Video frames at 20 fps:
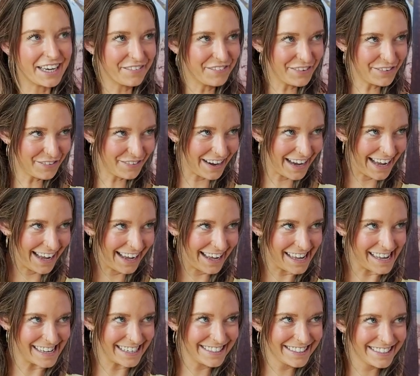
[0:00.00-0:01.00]

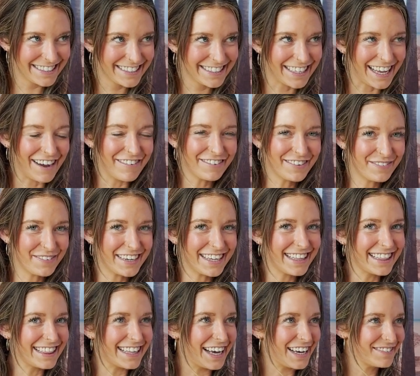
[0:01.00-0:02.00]
giveaways,
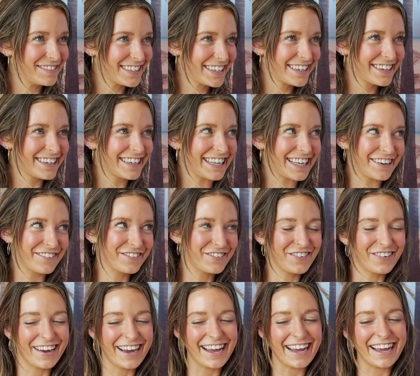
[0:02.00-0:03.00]
everybody loves a good
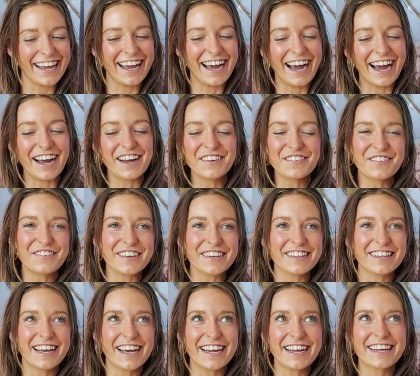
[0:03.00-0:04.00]
giveaway. I
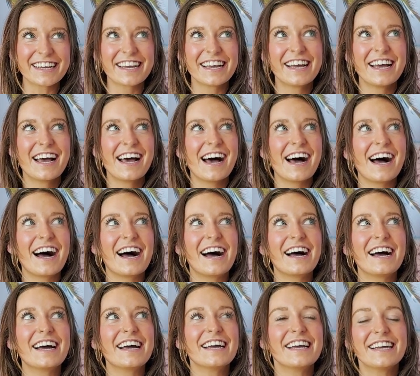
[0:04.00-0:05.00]
feel like
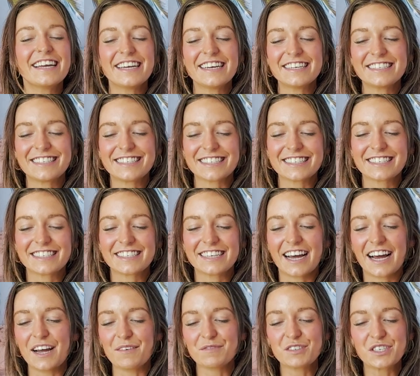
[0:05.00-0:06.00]

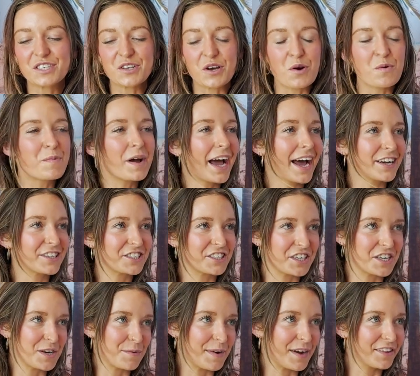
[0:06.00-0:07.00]
I'm so
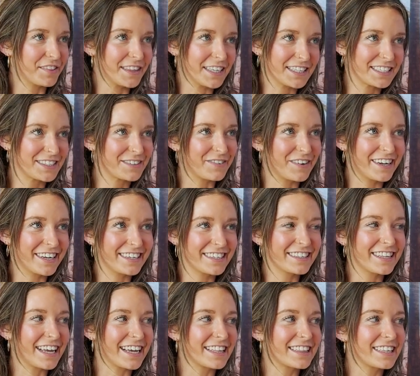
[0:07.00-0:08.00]
passionate about this one.
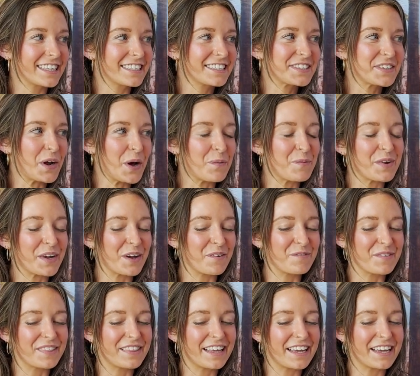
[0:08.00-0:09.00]
Like this topic
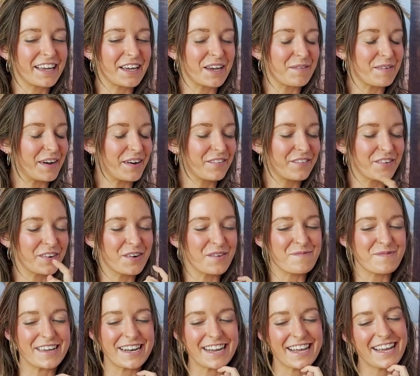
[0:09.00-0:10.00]
I've been thinking about for
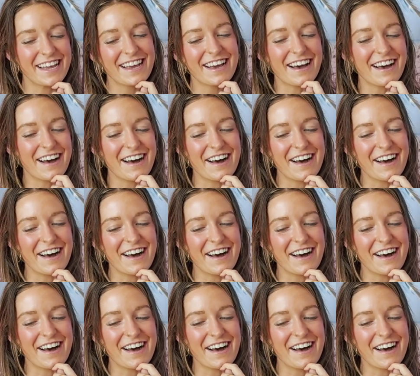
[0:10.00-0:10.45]
a minute